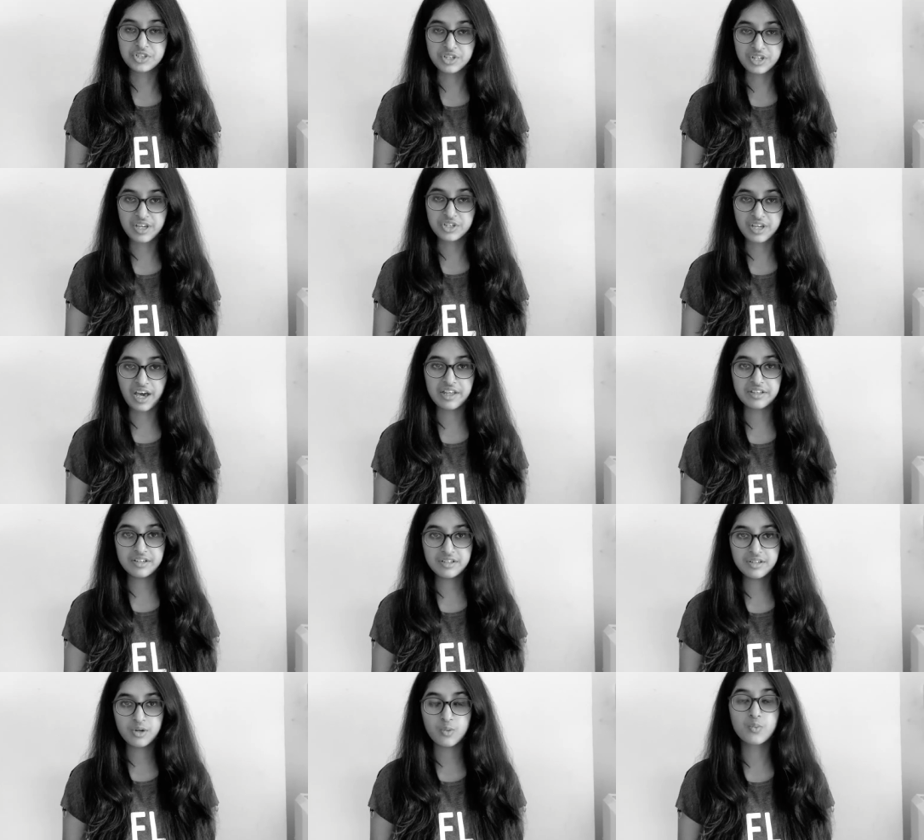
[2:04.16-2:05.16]
Together,
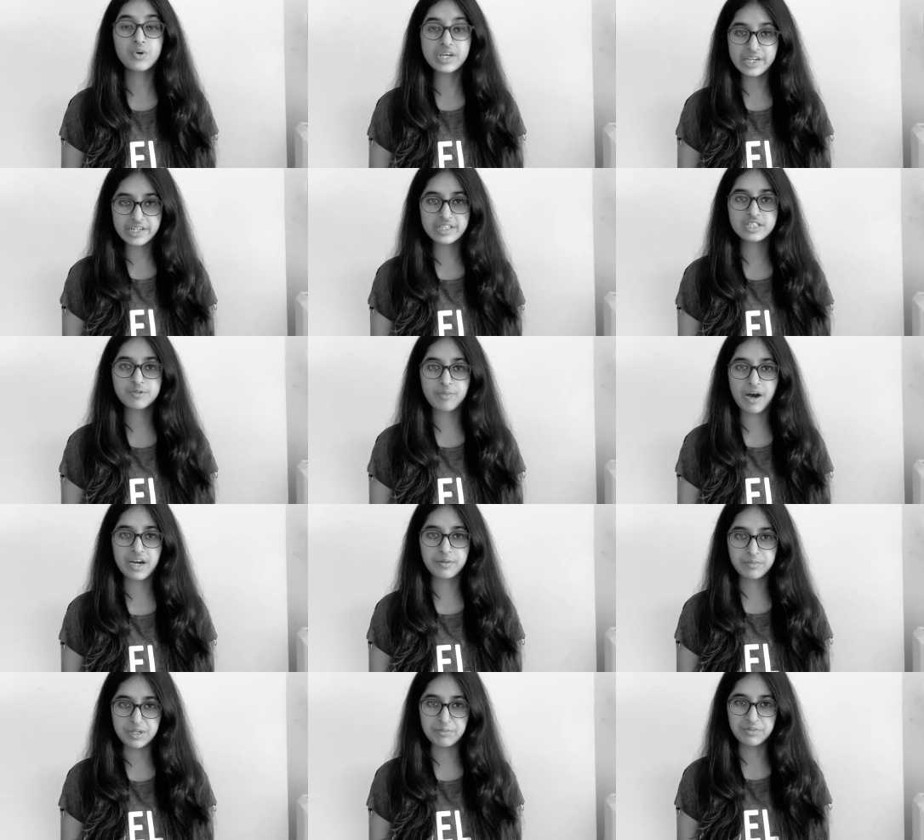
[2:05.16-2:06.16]
we can inspire
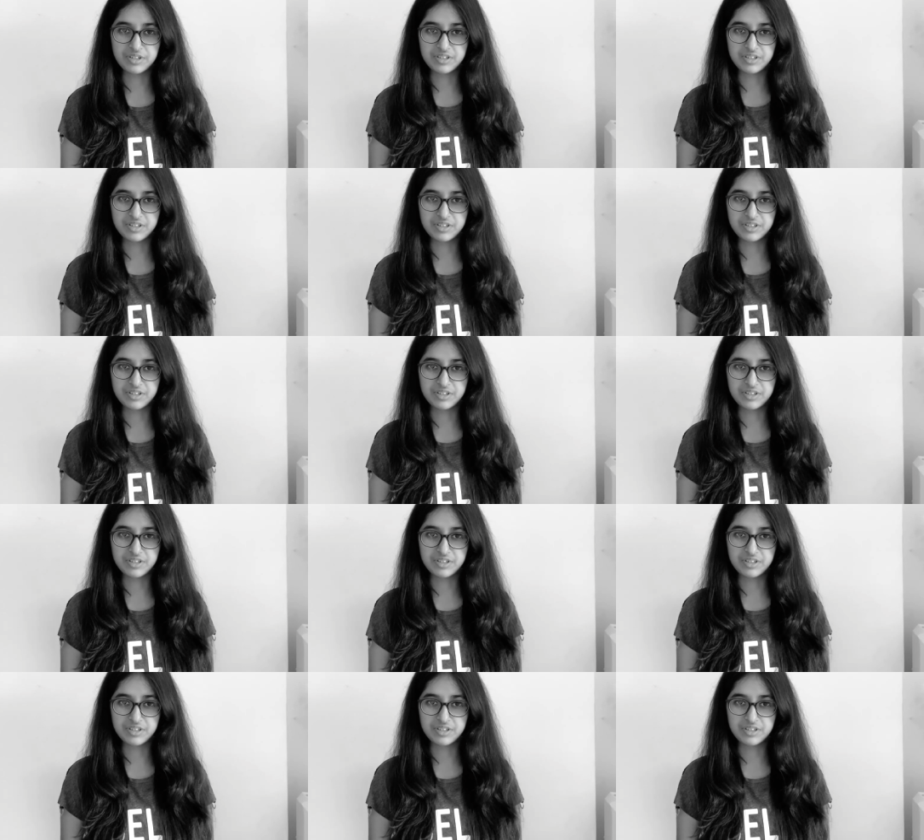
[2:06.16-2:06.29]
people.